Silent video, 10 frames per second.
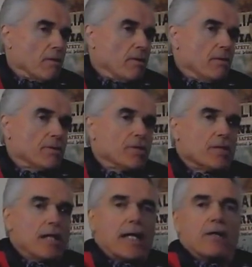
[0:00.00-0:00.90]
You know, it's
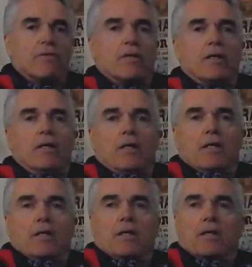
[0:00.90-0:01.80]
just like if a,
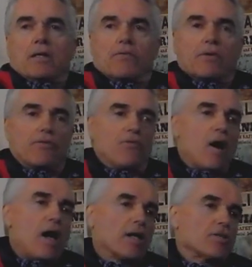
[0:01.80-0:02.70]
if a
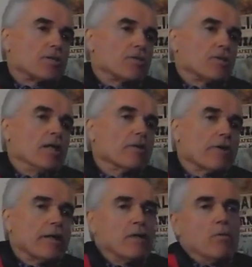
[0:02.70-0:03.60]
fox is
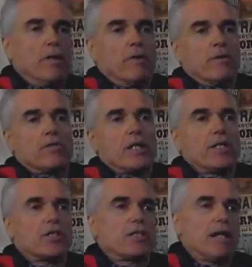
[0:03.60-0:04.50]
hungry in the winter and
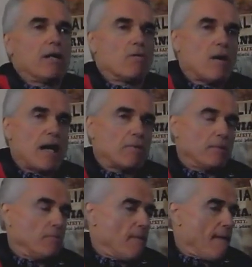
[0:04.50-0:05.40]
chases down a
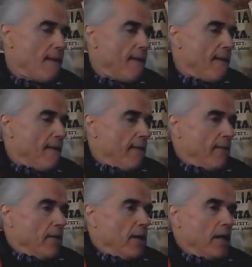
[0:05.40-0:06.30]
rabbit,
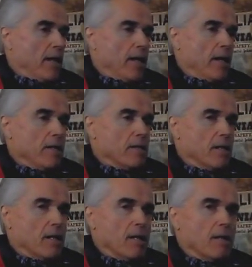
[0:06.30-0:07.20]
and,
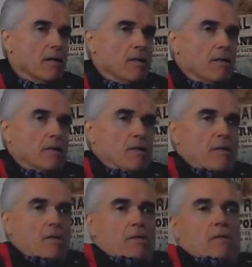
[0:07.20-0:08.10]
uh,
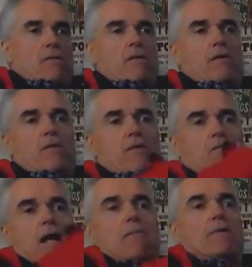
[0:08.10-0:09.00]
you know, the
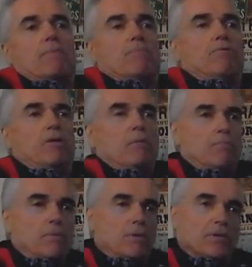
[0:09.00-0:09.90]
rabbit,
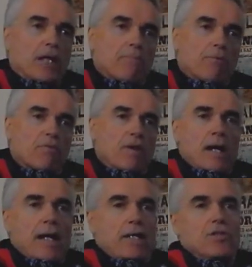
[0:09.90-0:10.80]
say,
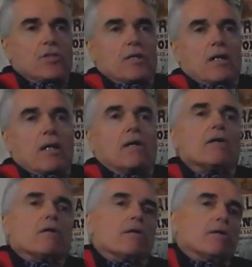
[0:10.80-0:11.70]
provides uh,
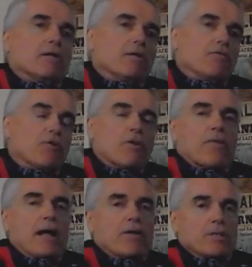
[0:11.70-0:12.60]
uh, four
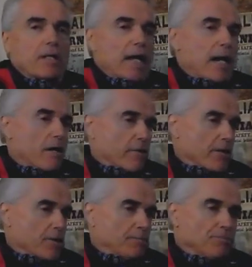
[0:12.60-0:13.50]
thousand calories,